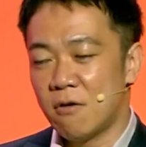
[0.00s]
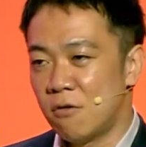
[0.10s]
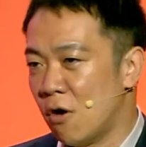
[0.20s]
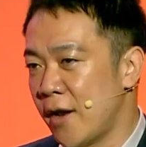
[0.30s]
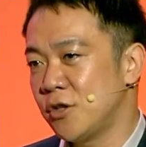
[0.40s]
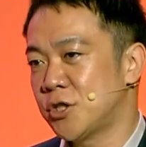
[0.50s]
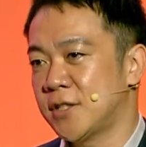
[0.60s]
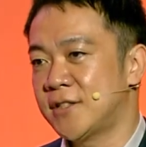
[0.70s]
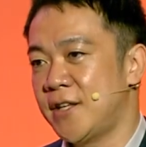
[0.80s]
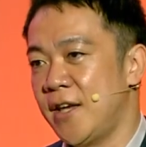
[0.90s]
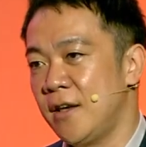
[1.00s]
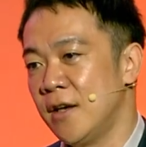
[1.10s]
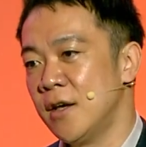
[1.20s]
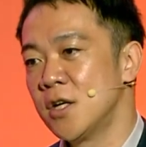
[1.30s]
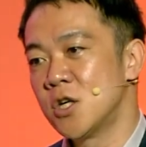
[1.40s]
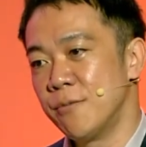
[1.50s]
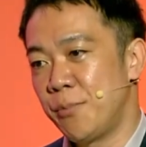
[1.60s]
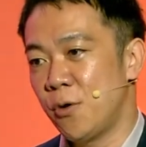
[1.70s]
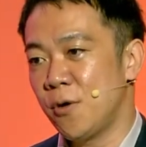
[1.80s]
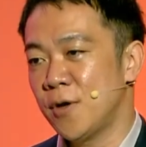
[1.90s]
rolling chassis,
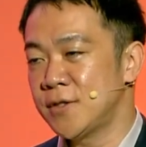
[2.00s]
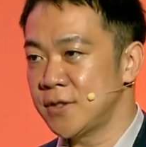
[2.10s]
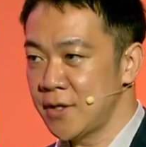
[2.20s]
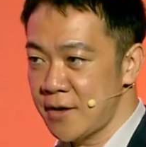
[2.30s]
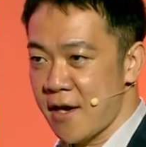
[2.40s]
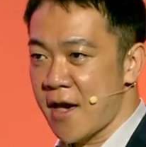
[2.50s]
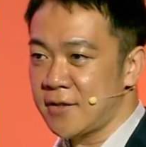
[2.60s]
computers, and